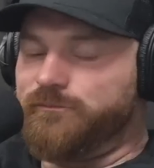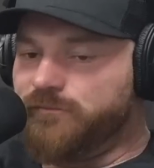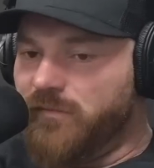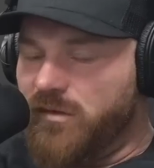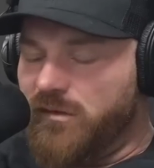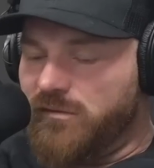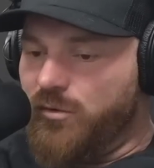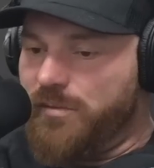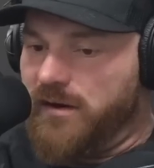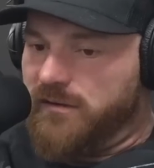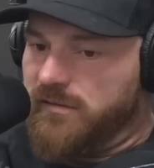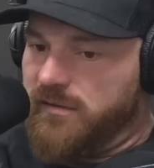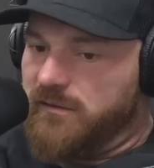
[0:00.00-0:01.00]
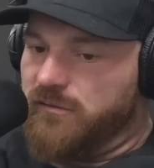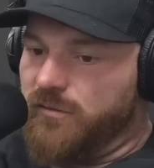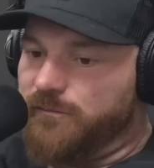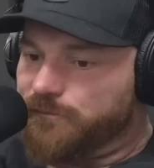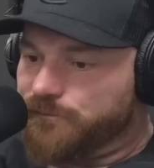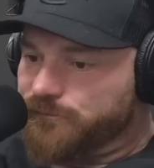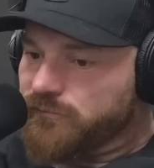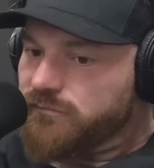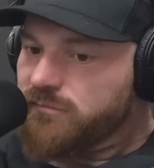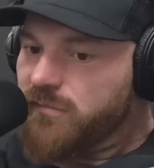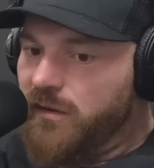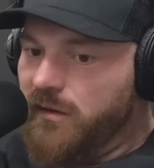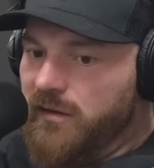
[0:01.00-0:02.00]
just to go back to that too,
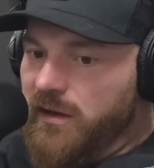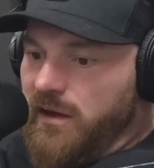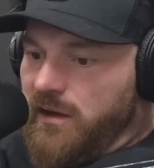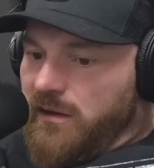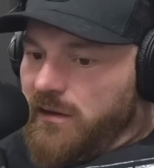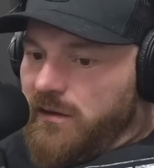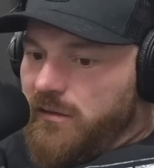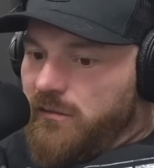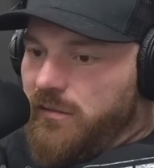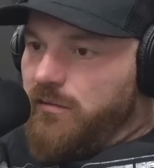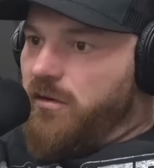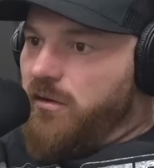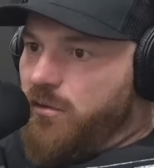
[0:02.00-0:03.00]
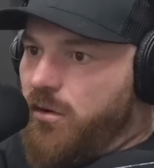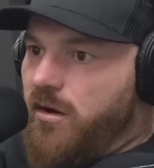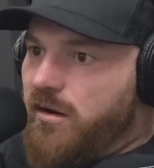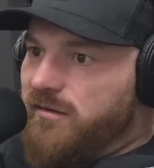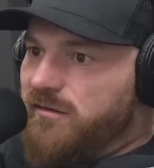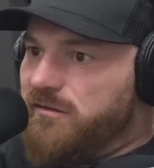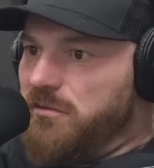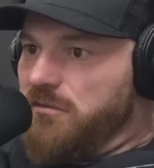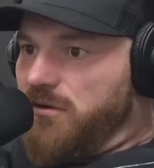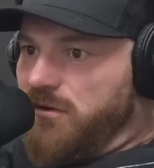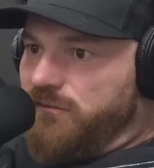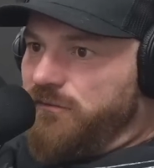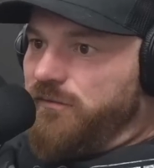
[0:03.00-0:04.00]
we were on quads.
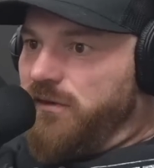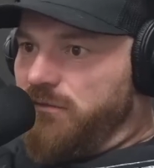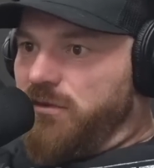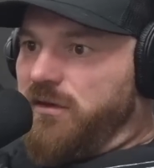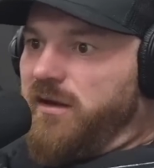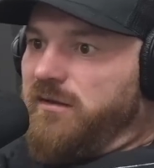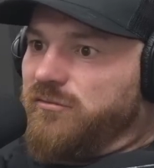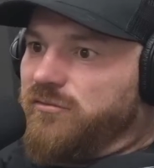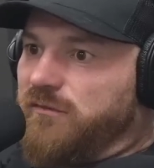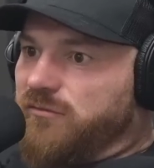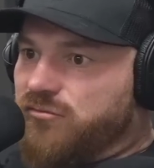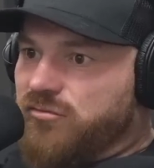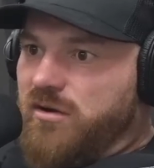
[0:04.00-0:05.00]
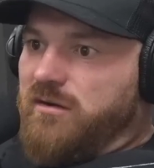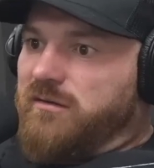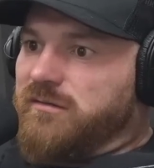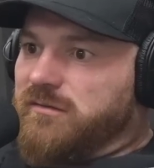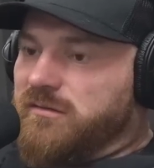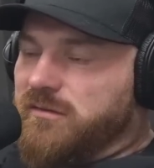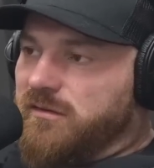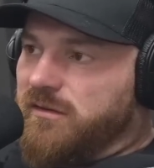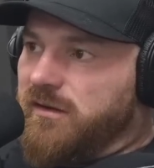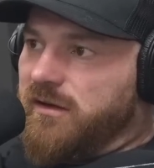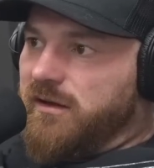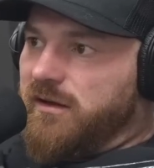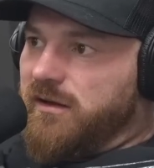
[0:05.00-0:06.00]
The guys were driving trucks,
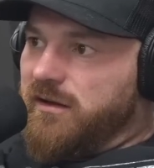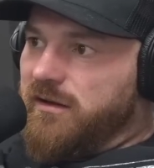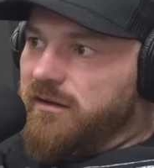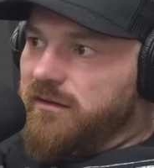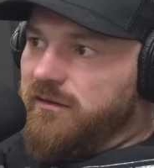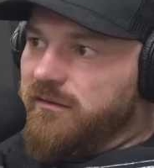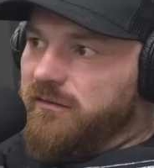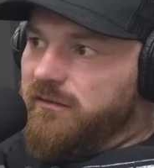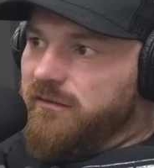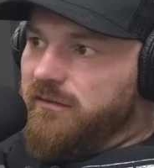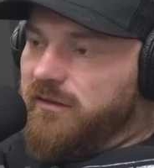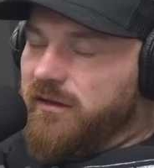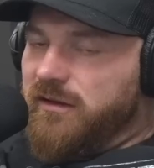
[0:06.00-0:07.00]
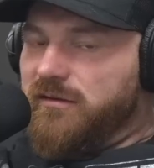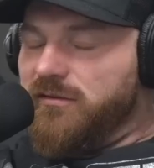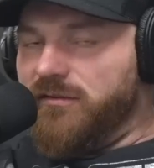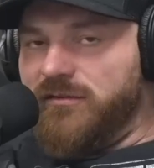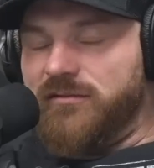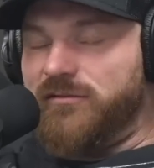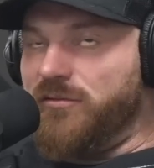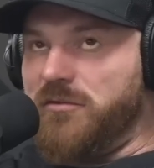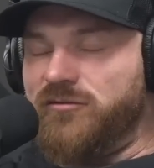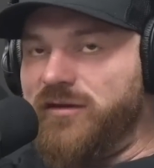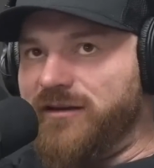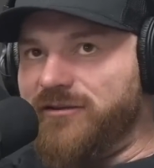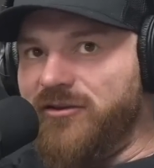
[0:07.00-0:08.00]
and like so
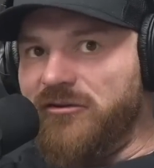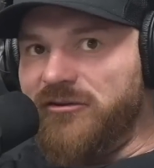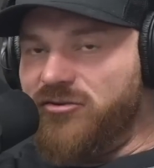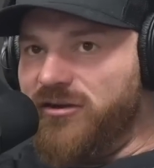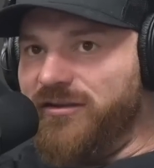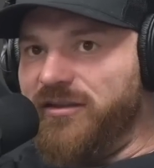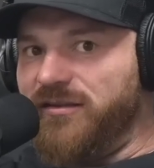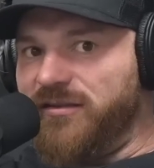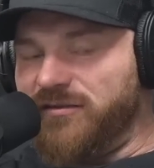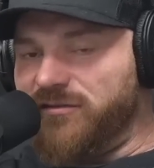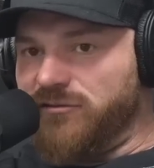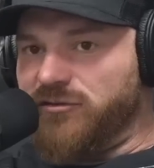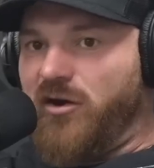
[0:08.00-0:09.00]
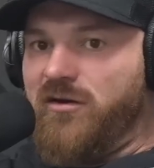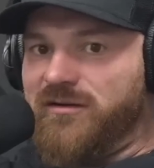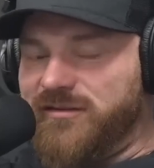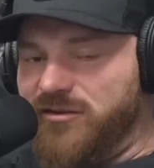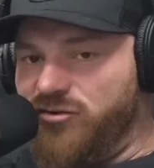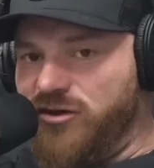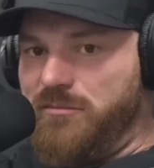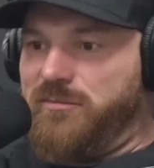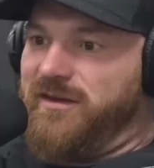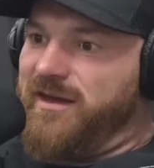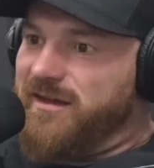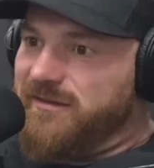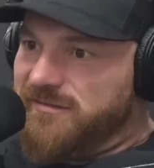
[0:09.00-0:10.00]
much technology. The dogs had
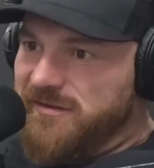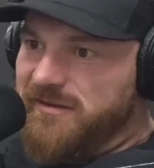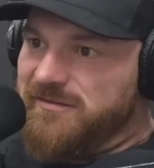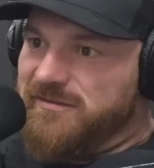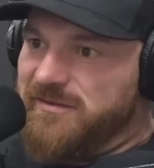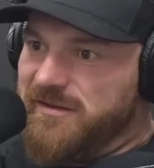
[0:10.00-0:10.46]
GPSs,